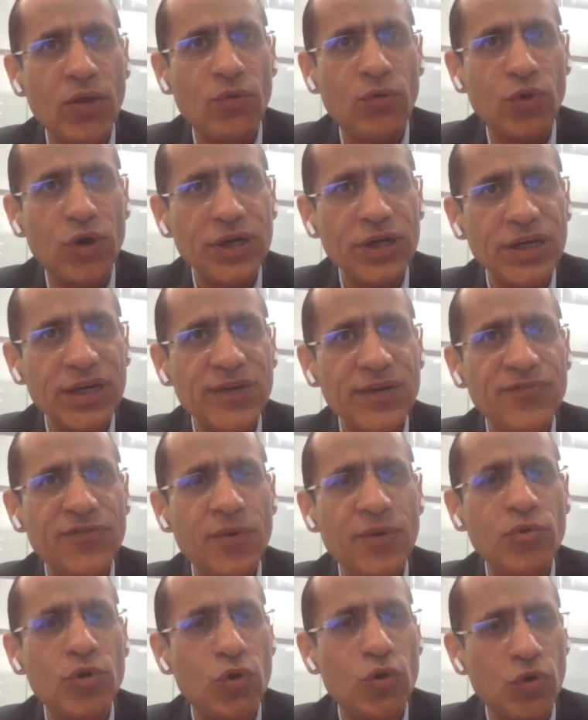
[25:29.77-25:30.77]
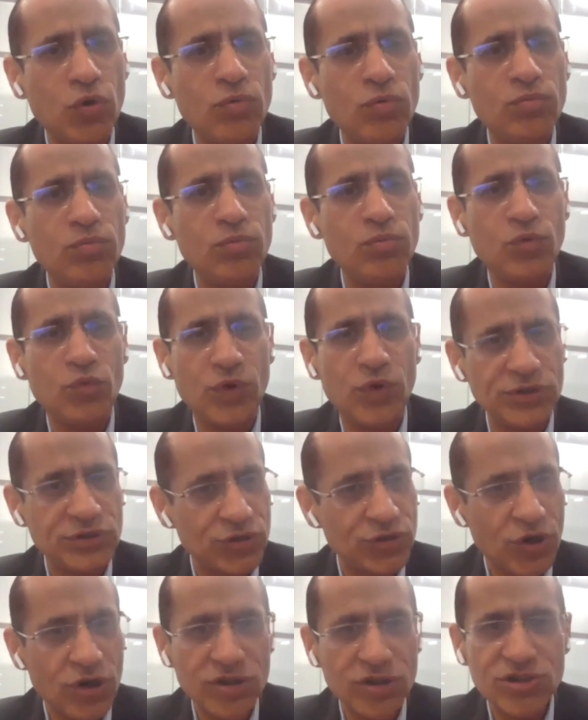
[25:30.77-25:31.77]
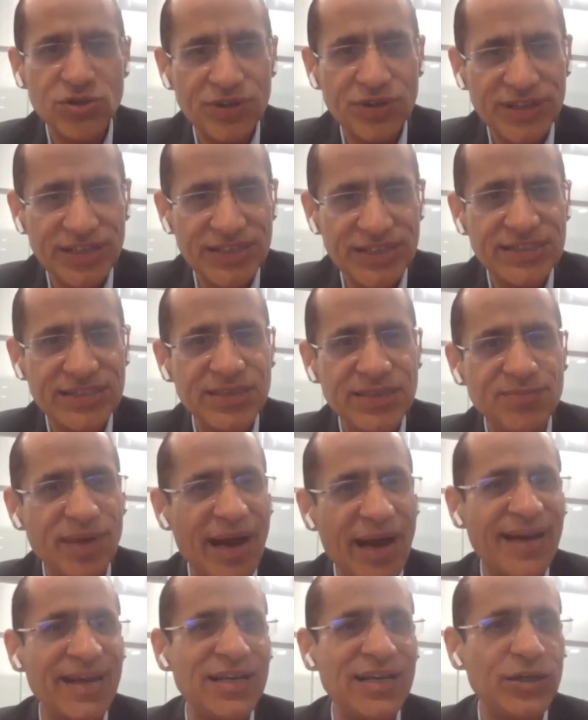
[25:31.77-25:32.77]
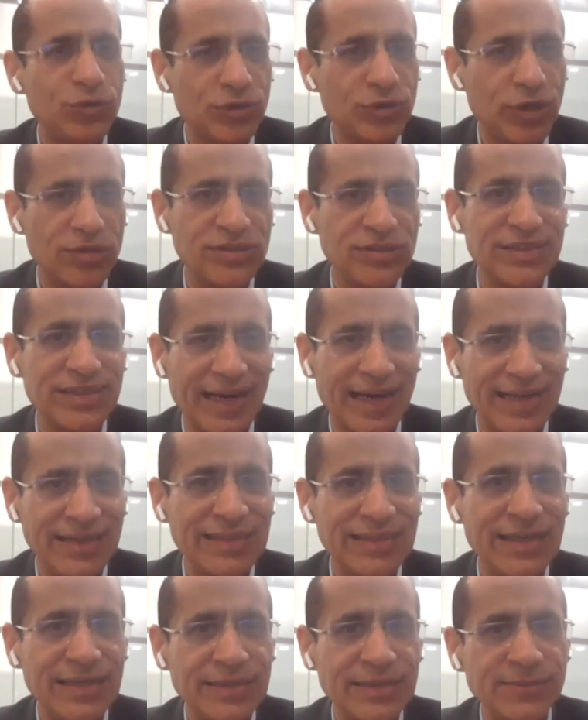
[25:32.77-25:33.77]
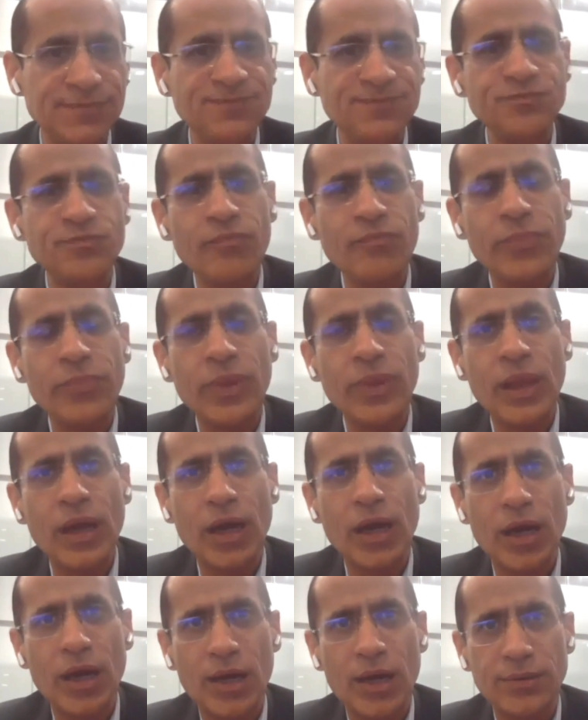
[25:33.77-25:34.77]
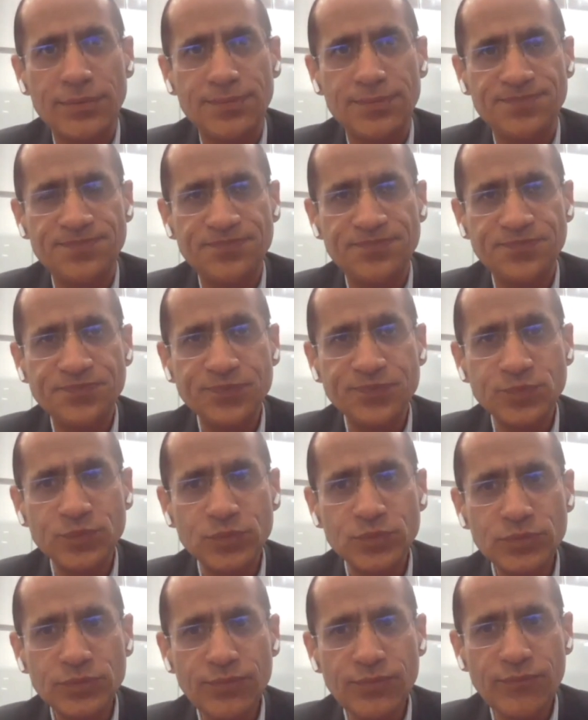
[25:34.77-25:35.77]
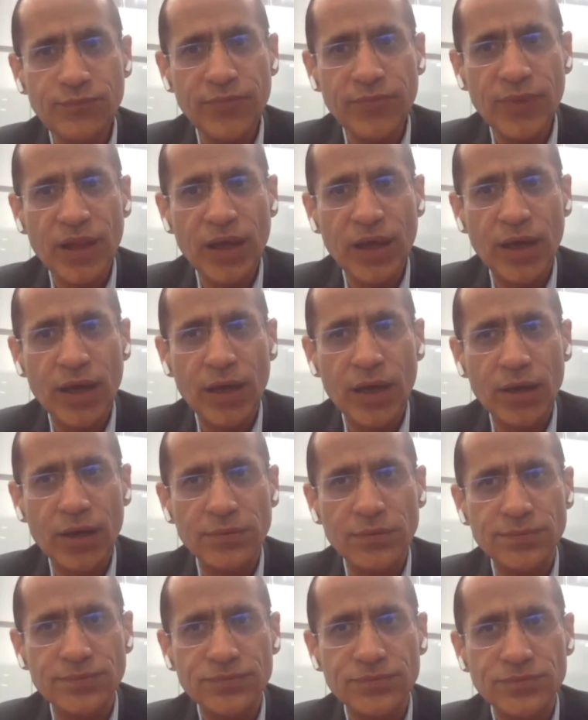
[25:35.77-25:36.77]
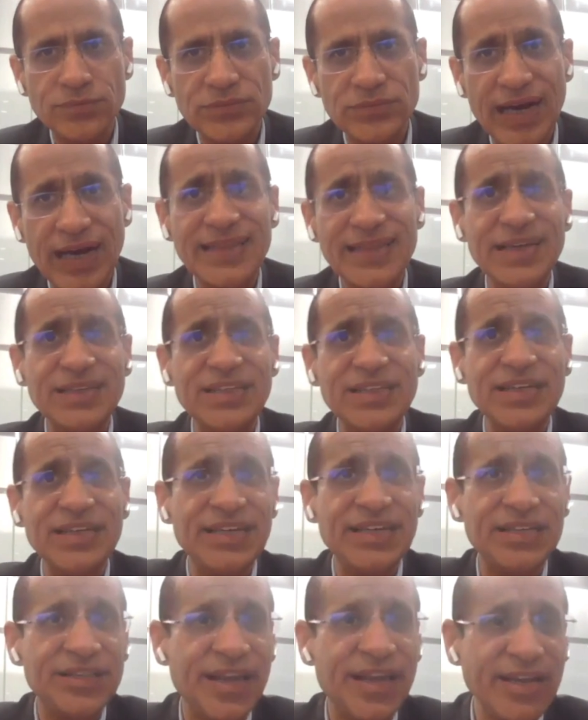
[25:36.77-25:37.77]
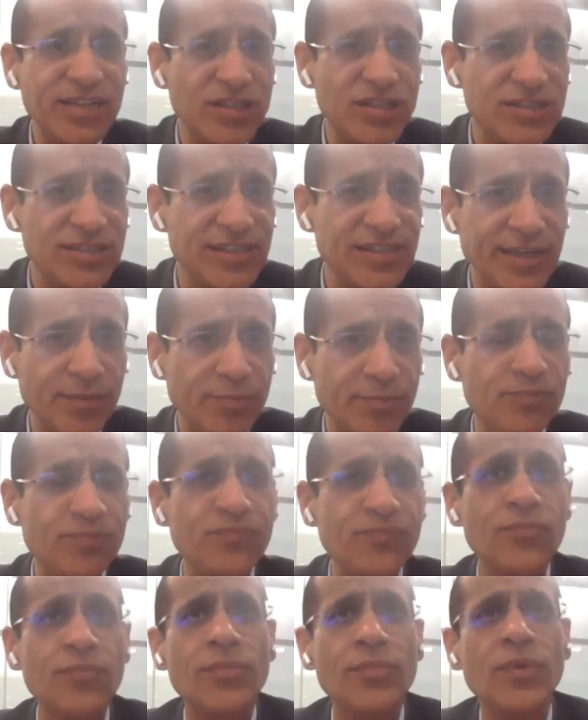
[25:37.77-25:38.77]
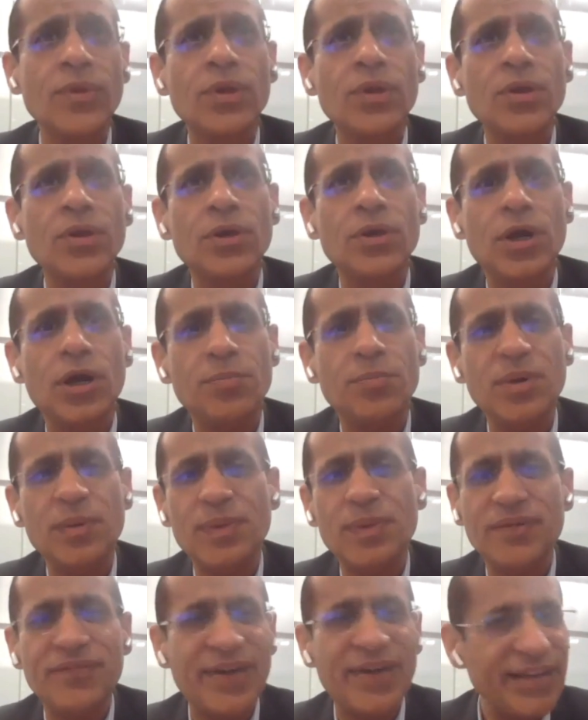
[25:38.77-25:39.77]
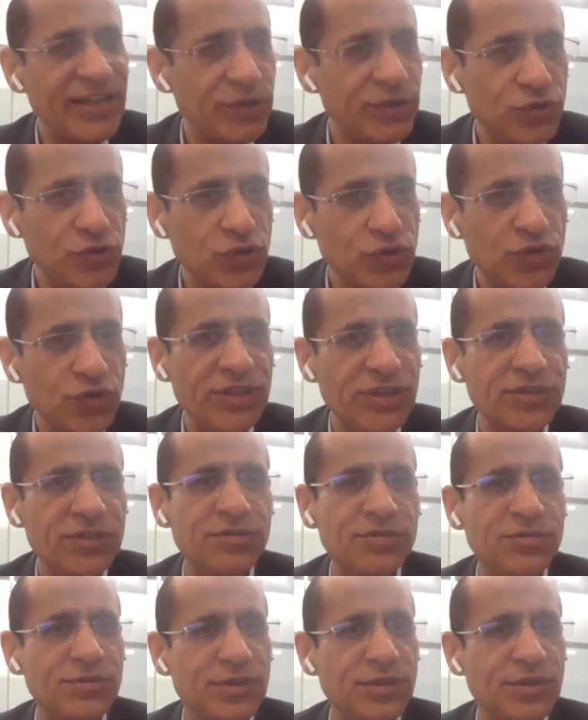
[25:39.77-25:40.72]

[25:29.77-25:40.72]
working from home was not so easy back in 2009-10. Um, I think in the international setup, people are very used to it.